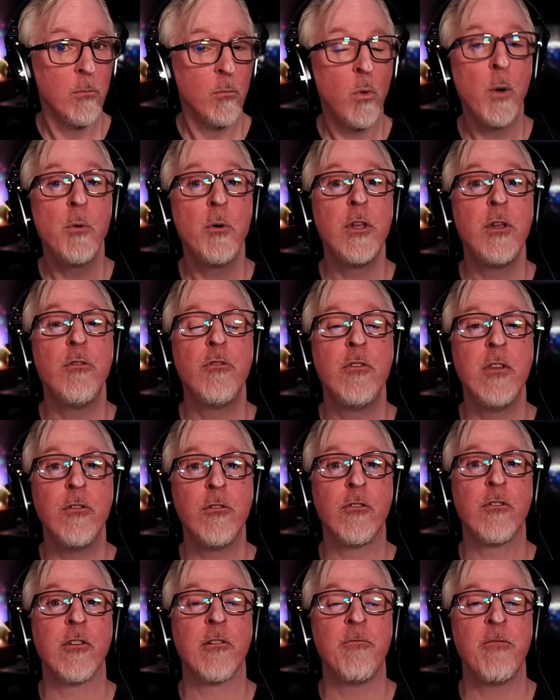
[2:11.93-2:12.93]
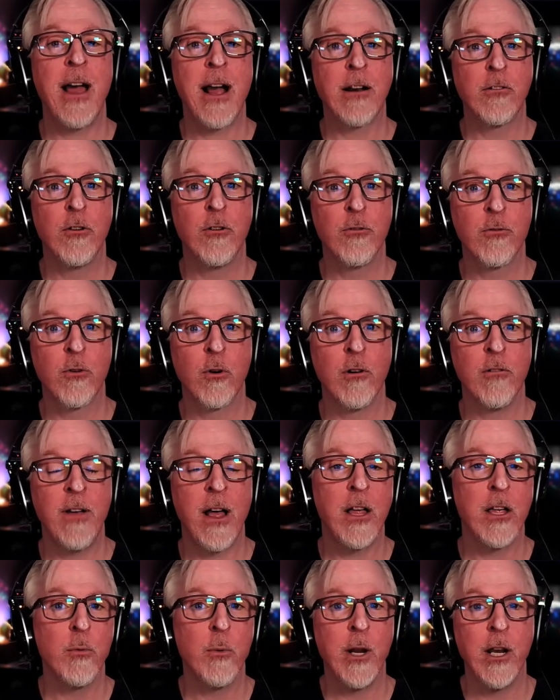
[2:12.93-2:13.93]
We will use these as factors for
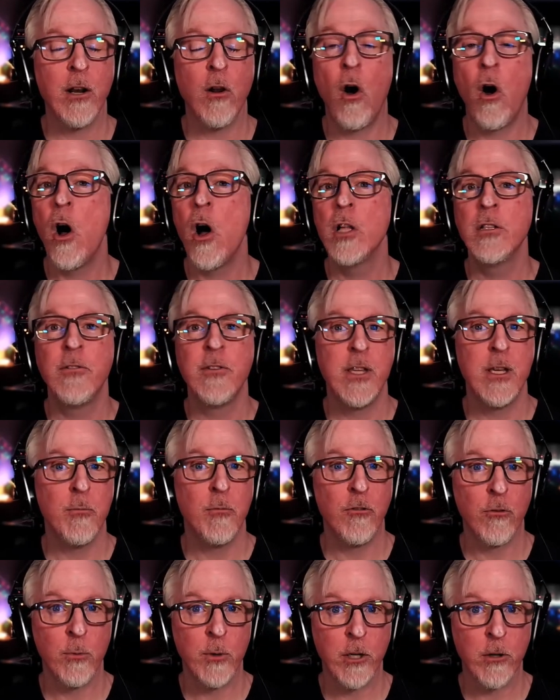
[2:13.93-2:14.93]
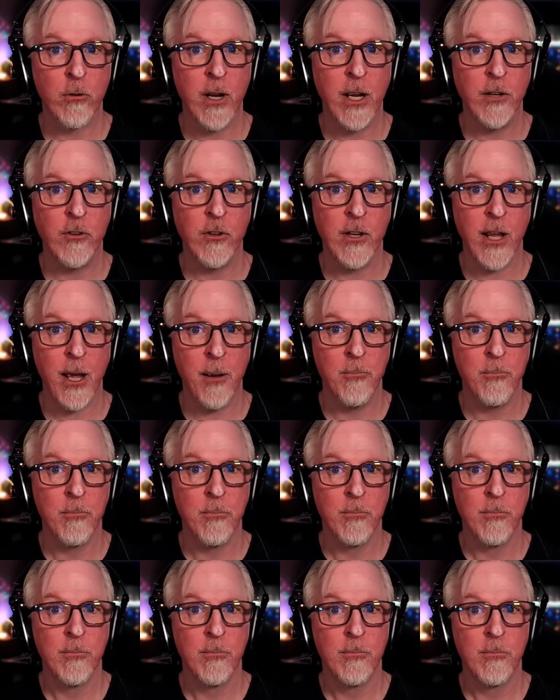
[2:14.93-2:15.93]
evaluating all of the images we create today.
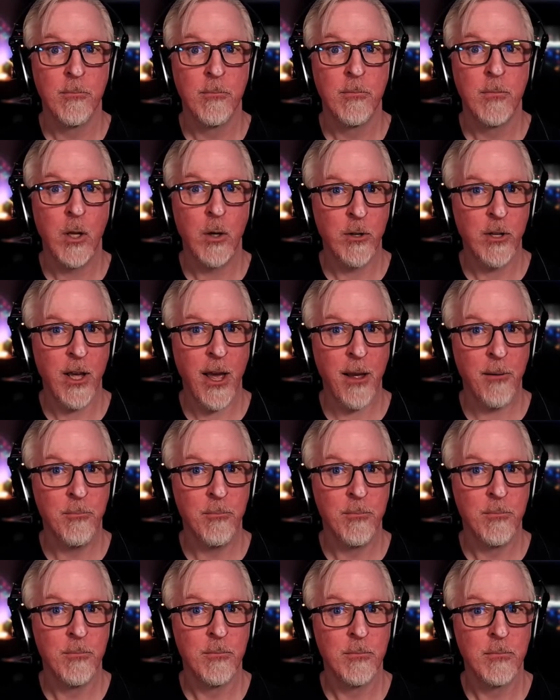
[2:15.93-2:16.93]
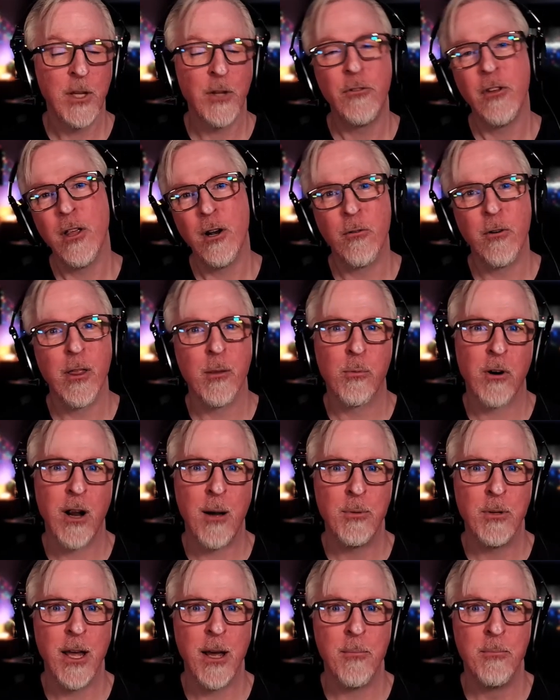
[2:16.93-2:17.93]
Okay, let's head over to the
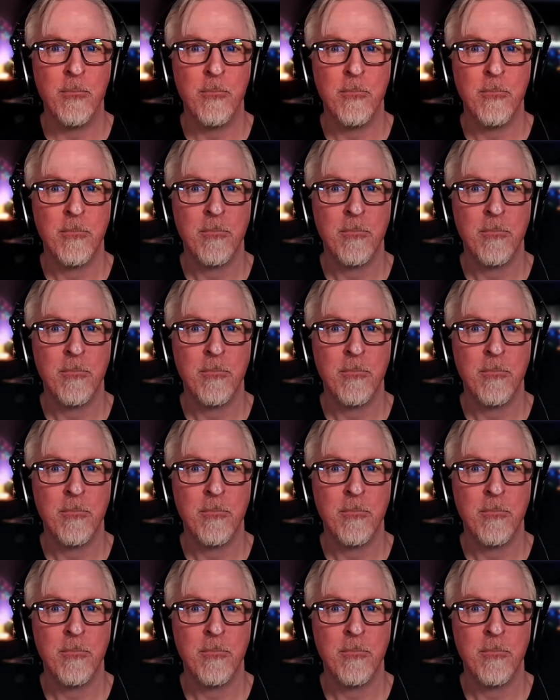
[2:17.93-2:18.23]
prompt lab.